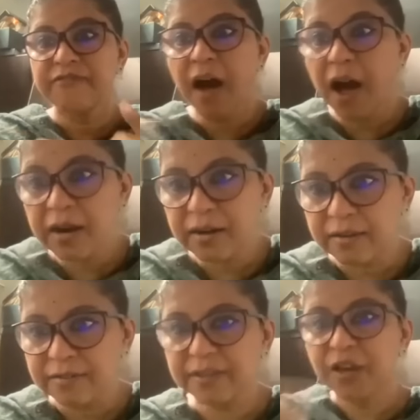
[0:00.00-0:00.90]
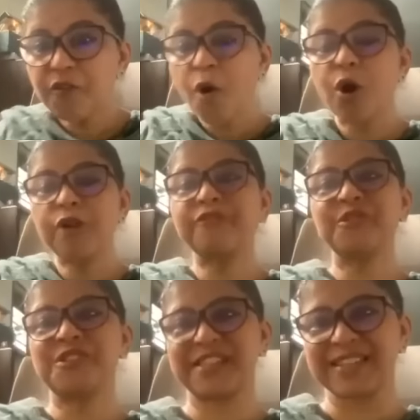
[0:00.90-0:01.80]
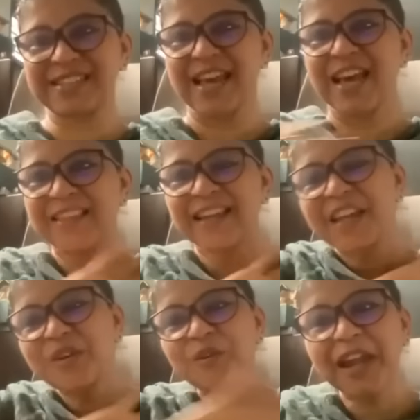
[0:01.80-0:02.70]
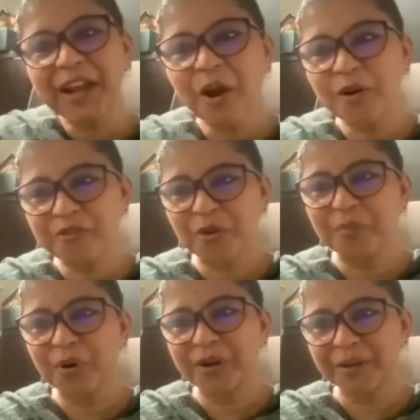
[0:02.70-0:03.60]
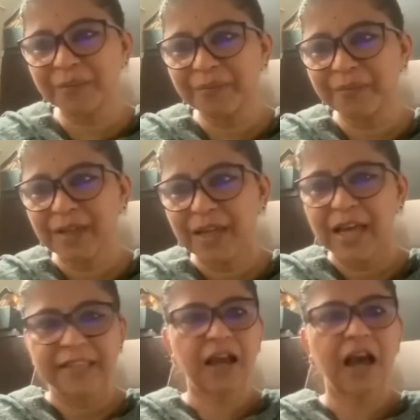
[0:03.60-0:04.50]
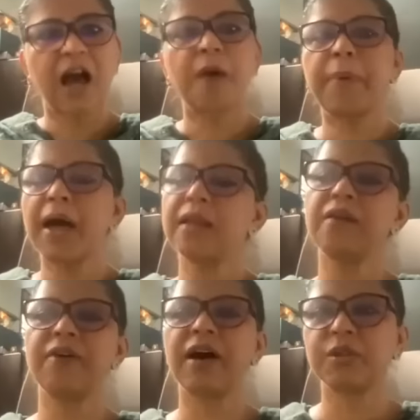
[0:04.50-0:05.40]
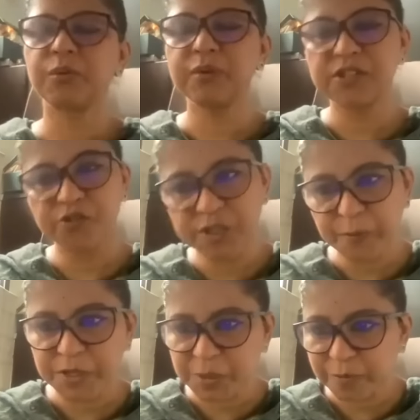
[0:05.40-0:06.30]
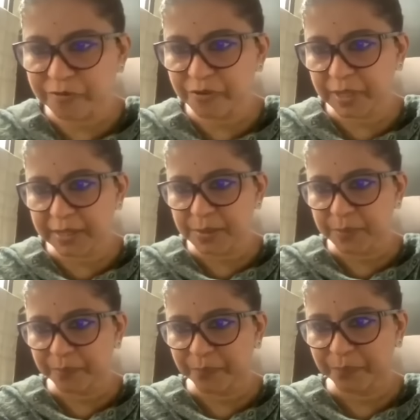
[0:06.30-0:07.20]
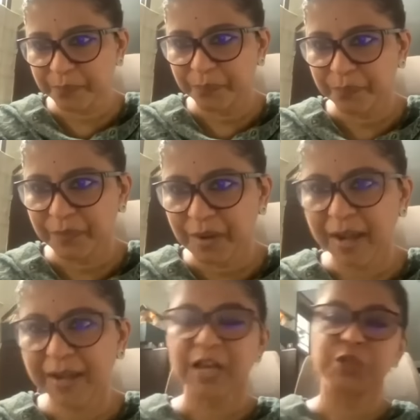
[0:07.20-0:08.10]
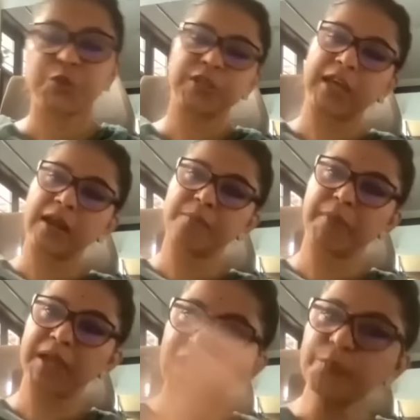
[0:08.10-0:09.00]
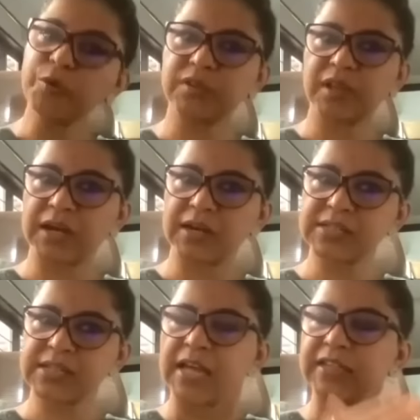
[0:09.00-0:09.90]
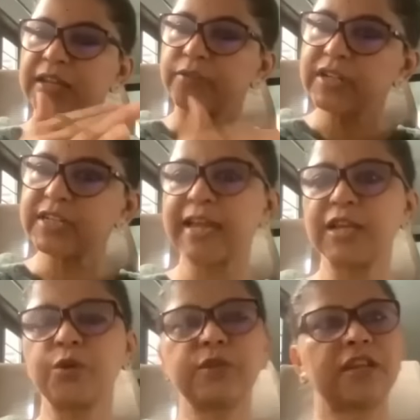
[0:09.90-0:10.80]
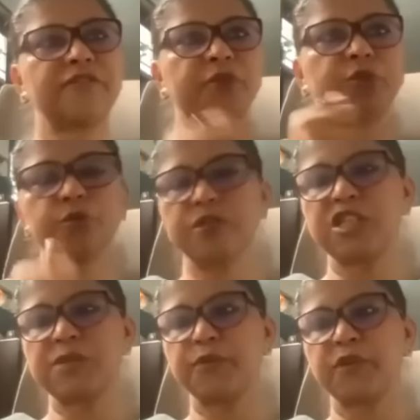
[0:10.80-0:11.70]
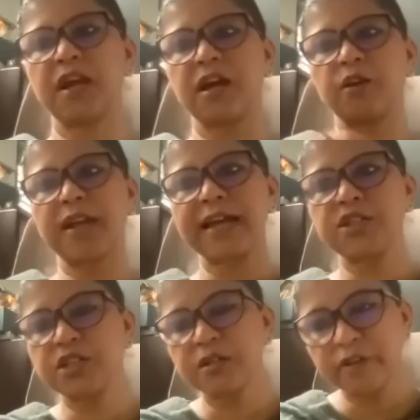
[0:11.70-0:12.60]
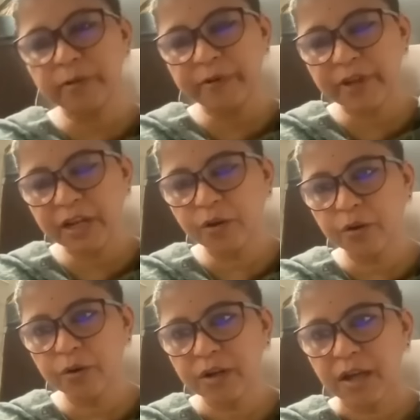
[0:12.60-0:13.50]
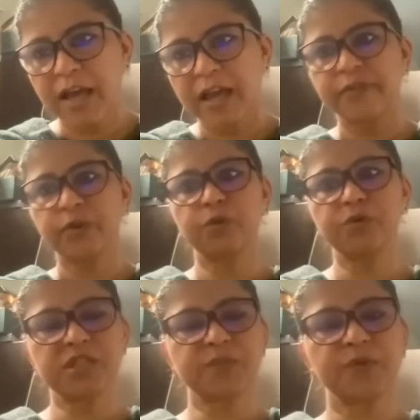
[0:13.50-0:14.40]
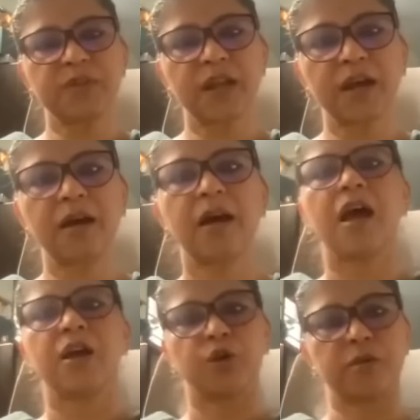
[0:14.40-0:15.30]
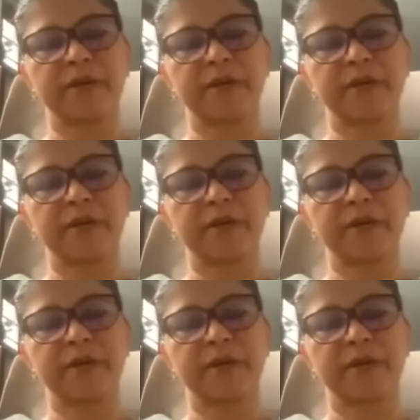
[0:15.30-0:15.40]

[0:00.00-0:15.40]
fart. Think of all of those things that need to get out of your body. The apana vayu is responsible for that. Right? So there are many mudras that will tell you that if you do this mudra, your digestion will be very good. If you do this mudra, your